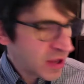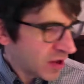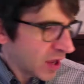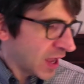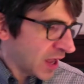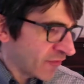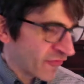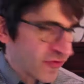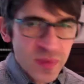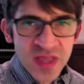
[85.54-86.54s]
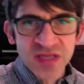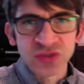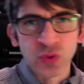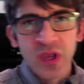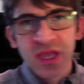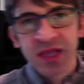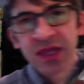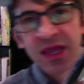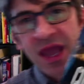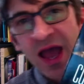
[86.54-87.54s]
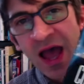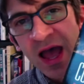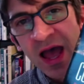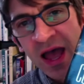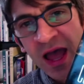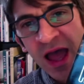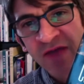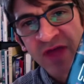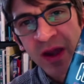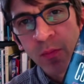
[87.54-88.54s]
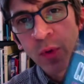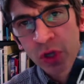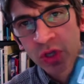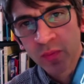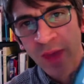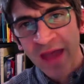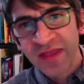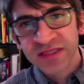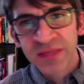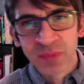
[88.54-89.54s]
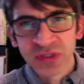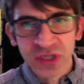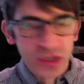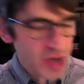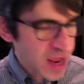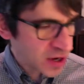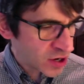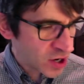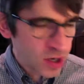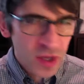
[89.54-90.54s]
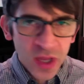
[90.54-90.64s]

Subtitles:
For me this week, I've got a book by this particular editor.